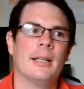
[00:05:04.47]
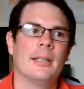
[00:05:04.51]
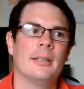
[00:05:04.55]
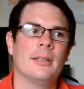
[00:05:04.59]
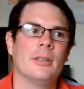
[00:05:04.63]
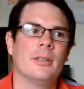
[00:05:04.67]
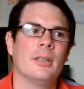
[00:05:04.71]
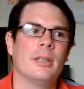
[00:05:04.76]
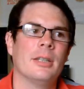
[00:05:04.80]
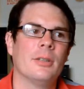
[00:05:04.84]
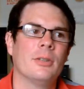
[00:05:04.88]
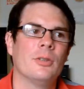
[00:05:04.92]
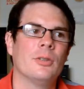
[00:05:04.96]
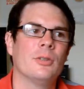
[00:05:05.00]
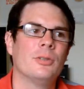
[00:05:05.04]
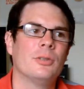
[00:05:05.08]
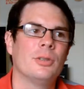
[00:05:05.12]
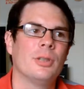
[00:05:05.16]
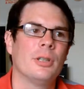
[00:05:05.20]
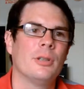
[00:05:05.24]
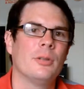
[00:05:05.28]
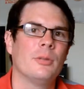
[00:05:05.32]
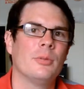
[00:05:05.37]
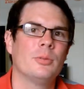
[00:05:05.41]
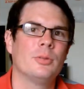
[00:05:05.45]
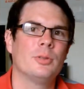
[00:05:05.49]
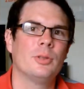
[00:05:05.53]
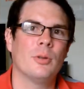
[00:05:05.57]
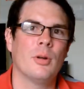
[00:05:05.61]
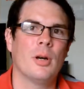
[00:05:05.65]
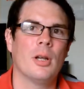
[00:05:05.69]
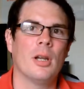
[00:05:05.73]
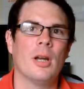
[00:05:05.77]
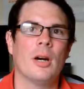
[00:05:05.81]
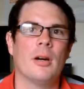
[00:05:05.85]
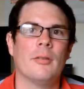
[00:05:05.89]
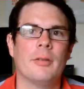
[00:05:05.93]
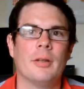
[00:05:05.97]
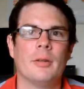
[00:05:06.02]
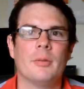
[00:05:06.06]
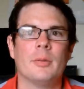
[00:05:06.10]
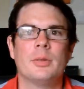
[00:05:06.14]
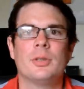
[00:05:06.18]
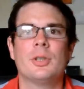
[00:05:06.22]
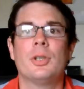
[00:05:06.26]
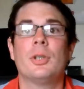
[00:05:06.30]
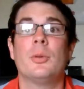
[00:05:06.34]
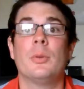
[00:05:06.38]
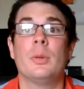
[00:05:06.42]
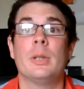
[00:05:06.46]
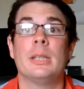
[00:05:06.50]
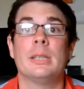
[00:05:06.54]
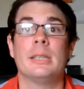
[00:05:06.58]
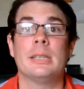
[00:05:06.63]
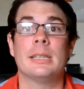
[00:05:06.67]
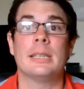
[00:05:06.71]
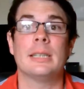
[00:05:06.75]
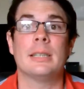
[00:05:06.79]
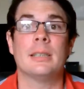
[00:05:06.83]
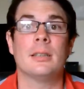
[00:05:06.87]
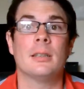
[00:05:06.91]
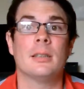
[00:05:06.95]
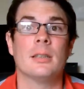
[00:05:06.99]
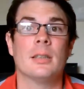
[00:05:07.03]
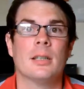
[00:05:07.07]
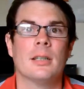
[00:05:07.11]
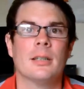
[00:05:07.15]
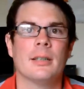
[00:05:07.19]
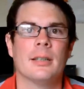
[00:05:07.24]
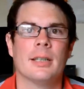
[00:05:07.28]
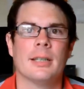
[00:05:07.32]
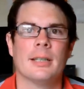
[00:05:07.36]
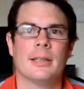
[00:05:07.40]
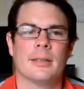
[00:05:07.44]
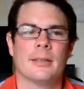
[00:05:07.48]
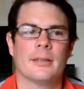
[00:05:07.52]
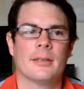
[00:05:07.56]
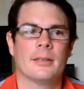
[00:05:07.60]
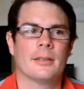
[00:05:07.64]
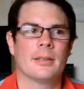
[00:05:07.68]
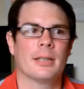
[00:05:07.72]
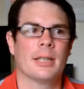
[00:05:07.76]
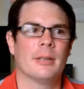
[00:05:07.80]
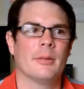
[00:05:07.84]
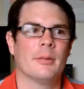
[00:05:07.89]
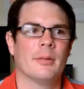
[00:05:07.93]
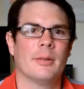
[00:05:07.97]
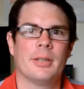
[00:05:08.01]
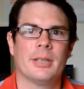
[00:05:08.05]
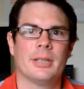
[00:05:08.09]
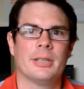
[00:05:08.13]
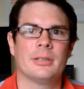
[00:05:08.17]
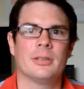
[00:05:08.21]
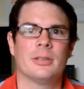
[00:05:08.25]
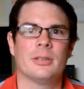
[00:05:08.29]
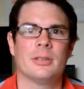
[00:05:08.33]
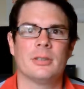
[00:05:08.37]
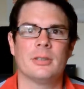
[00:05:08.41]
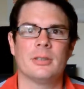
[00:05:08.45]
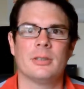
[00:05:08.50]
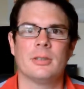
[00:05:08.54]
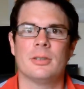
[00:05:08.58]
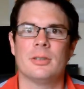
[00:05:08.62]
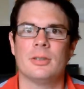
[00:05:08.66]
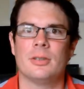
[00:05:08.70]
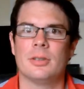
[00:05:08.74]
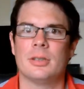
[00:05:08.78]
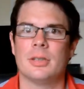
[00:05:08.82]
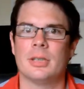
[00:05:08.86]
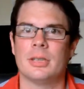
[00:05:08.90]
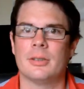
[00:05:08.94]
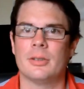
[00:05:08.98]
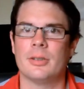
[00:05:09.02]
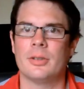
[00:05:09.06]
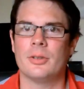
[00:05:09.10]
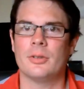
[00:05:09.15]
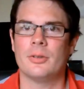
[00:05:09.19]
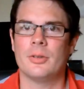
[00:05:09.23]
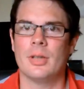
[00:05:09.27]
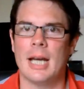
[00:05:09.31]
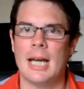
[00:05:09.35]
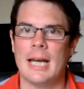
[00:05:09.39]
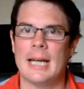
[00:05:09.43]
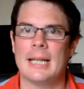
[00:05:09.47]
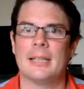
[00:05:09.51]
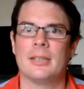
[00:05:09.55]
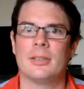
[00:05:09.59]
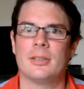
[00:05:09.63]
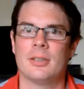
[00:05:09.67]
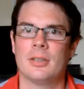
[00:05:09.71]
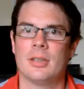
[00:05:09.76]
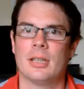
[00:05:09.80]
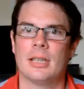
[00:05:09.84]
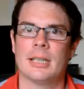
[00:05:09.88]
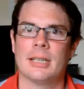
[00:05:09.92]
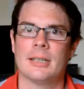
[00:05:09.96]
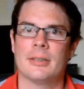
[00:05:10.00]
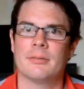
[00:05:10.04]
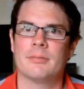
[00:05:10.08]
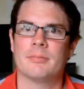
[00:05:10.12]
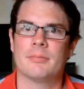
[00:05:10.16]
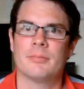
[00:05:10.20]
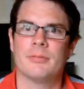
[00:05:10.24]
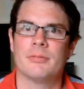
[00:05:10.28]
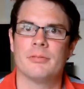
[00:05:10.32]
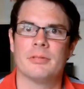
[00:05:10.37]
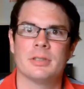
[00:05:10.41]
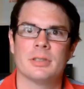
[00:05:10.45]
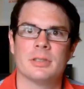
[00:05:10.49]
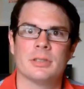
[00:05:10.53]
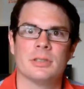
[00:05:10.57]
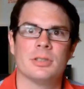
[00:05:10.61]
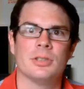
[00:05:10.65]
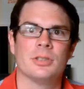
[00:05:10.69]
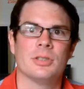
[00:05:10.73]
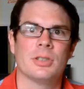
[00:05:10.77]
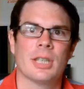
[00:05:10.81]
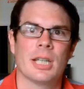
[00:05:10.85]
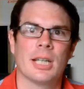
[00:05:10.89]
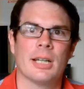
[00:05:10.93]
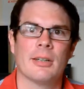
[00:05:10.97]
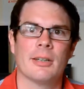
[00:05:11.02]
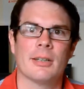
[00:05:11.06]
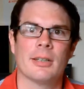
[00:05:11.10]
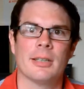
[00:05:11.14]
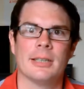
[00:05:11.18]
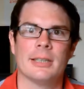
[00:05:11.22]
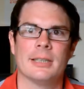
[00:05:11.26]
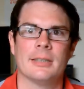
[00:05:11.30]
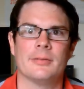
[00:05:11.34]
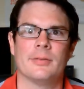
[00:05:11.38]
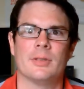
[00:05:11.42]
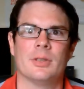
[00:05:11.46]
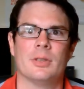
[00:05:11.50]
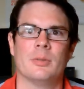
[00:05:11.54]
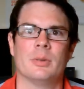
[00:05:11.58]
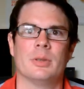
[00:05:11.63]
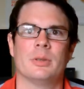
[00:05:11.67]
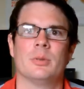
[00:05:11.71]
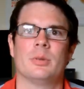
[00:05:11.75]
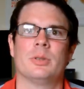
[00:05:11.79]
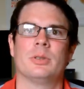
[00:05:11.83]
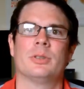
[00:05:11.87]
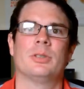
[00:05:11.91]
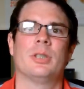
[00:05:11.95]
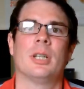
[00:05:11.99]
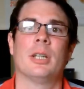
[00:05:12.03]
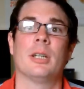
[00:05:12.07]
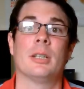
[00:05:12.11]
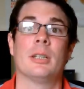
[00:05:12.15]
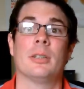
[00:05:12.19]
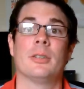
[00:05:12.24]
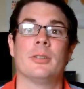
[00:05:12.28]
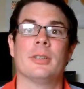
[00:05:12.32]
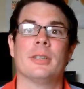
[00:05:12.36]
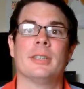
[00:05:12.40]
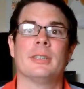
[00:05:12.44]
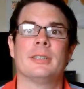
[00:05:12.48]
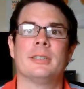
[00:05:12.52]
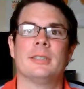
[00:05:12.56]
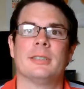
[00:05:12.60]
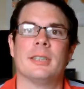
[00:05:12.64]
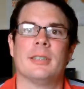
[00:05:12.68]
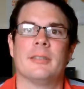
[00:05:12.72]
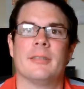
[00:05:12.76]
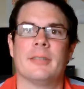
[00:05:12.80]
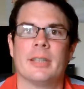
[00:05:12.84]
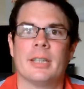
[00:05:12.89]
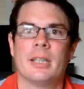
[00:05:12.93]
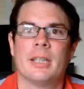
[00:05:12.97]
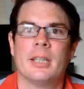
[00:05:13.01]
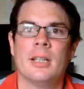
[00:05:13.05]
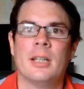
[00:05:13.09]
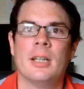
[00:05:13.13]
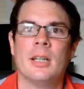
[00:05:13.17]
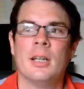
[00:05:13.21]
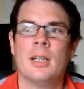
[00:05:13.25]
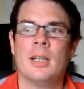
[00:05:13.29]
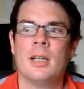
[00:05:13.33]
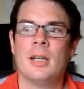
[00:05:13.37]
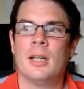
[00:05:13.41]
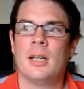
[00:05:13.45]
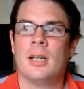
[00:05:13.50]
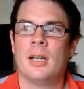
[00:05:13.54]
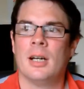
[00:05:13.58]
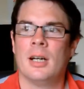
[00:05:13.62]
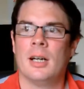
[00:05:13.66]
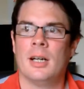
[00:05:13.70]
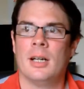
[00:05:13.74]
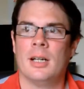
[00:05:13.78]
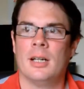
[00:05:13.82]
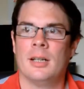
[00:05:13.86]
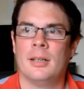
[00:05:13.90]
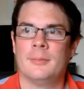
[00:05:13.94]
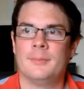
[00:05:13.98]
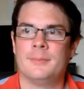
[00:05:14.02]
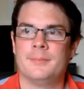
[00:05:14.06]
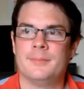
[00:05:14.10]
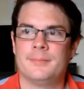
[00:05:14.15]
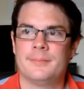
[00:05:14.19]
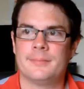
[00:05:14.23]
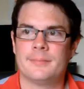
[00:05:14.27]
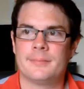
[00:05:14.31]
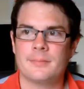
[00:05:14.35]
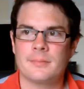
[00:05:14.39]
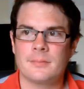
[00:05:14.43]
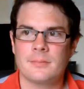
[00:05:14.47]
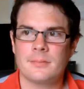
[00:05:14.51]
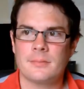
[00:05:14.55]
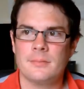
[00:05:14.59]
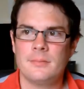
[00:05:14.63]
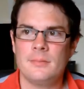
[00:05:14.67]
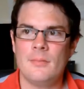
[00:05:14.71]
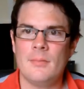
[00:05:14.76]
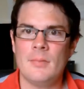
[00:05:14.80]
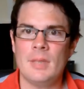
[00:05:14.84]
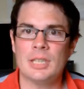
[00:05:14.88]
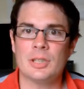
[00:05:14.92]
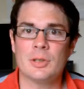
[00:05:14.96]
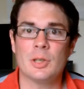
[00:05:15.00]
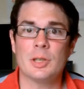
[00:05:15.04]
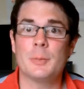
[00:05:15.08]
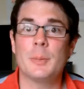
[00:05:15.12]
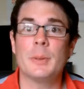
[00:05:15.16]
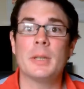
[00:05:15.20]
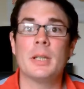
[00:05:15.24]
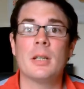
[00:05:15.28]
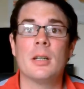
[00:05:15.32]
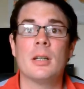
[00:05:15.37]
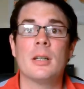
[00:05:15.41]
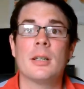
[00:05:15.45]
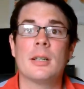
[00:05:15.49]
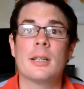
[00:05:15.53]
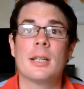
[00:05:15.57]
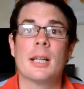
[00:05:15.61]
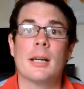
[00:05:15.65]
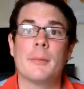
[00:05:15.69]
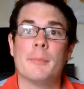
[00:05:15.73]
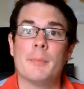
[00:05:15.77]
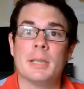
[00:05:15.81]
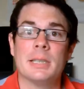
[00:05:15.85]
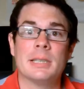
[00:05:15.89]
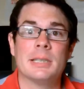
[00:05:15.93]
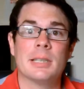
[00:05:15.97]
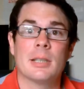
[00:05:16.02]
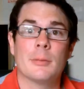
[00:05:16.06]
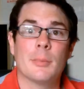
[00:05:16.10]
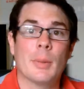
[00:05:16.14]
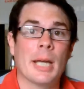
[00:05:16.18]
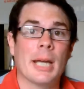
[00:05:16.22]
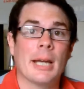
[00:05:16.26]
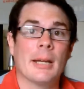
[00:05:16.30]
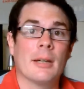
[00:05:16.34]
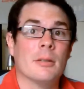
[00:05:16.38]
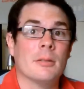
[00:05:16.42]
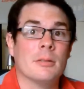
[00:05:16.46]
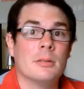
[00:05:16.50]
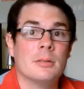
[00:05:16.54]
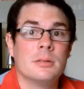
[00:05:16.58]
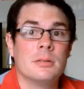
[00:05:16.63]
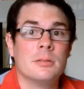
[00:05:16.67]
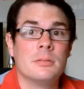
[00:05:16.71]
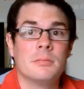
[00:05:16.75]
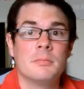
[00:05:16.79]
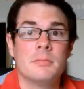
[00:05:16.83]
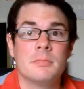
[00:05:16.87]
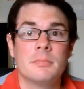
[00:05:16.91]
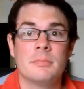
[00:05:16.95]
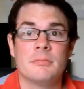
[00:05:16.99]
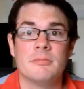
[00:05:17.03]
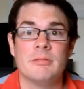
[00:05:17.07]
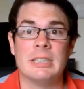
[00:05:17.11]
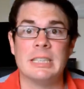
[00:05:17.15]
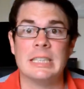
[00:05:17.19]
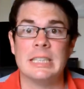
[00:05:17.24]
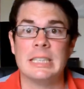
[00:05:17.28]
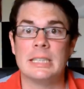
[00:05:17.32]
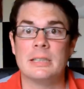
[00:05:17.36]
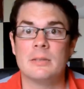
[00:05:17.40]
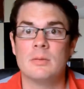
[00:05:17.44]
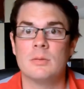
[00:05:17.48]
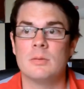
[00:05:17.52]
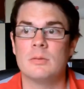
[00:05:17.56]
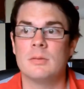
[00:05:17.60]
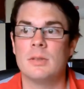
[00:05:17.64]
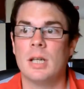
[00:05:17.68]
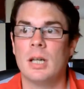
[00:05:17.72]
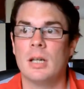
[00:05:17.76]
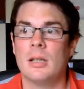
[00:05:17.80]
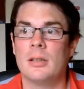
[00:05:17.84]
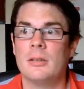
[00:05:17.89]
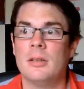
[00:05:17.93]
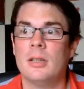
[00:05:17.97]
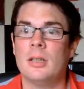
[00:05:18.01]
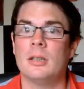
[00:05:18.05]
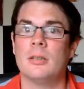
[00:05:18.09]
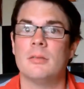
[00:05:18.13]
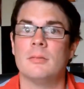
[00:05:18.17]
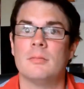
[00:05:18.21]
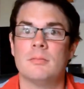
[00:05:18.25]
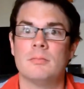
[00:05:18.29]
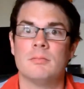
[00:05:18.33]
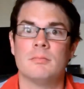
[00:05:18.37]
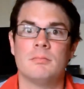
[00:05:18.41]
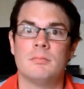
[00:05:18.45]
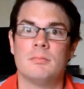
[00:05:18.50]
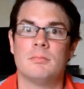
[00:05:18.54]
It also, a lot of it was too easy, and like there were things that you had to, like, for instance, use a calculator for, which were just totally unnecessary. Um, so I spent a lot of time messing about, really, not